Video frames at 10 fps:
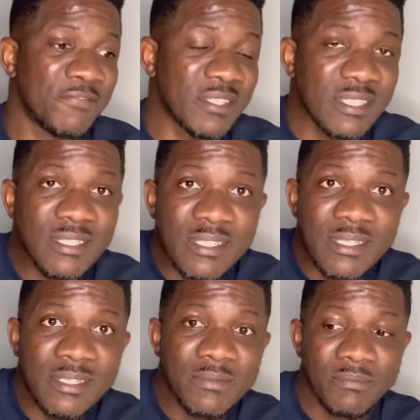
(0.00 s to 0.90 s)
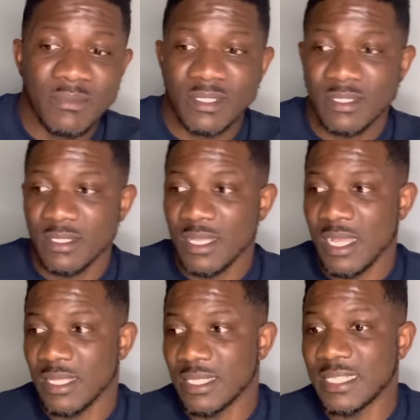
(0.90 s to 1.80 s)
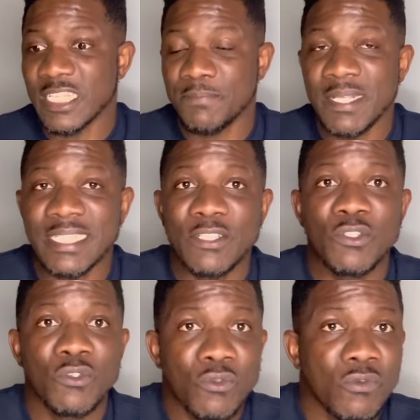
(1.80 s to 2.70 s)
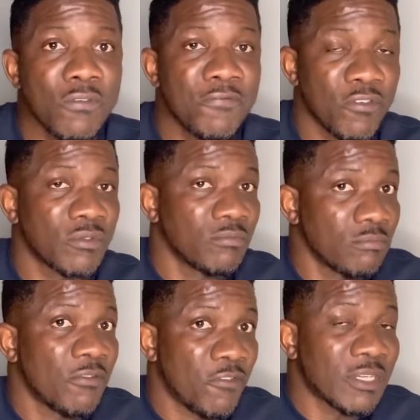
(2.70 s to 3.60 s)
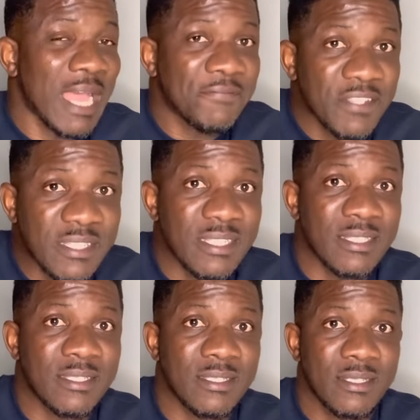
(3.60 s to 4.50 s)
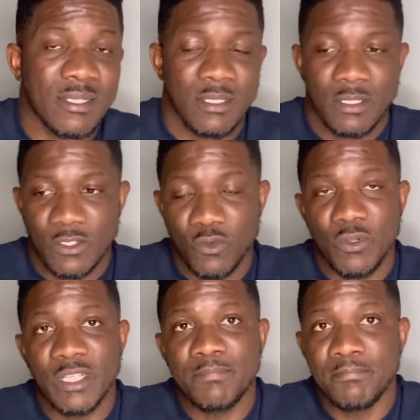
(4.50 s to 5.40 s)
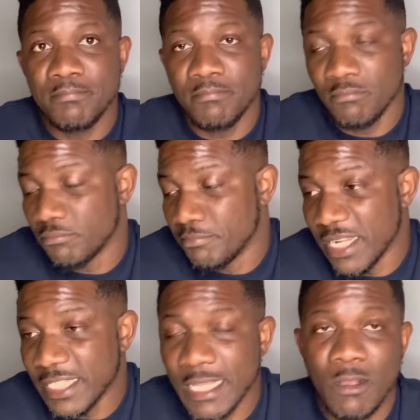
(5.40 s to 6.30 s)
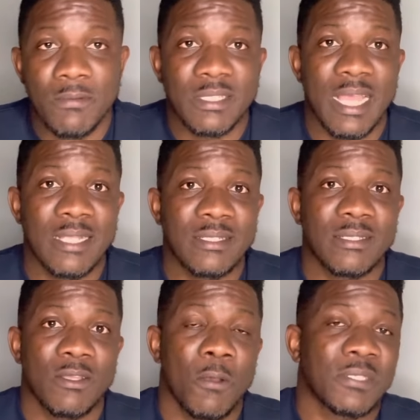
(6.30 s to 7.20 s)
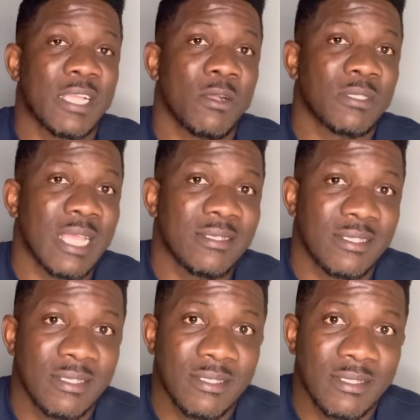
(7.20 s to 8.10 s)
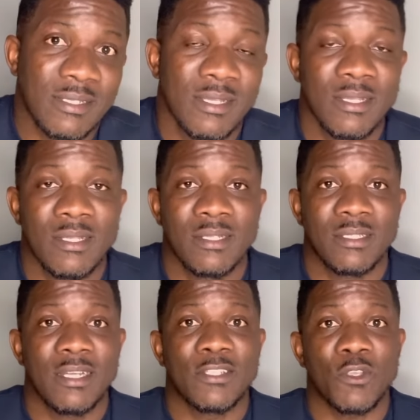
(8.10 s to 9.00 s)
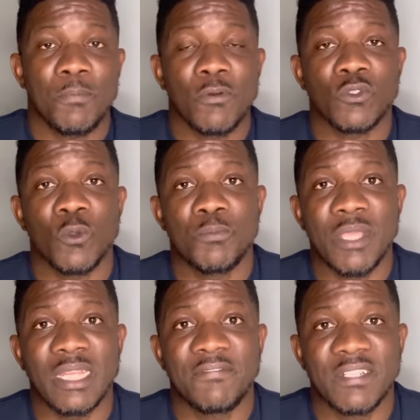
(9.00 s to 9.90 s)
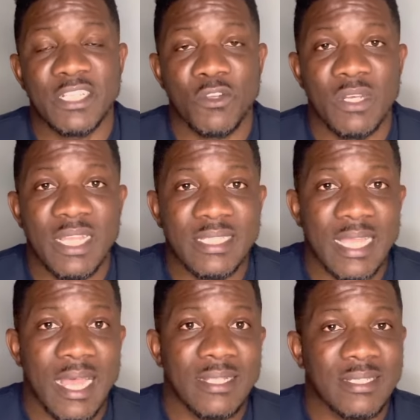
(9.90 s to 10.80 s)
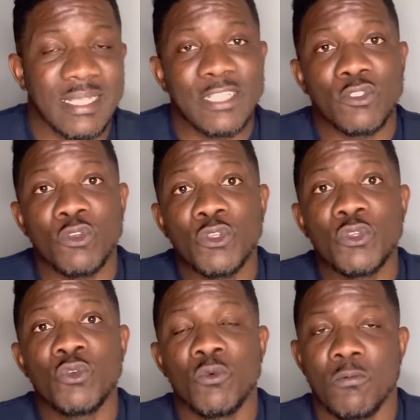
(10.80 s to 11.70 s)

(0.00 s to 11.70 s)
visiting is expecting you for that visit, so in many circumstances, there is supposed to be an invitation letter sent to you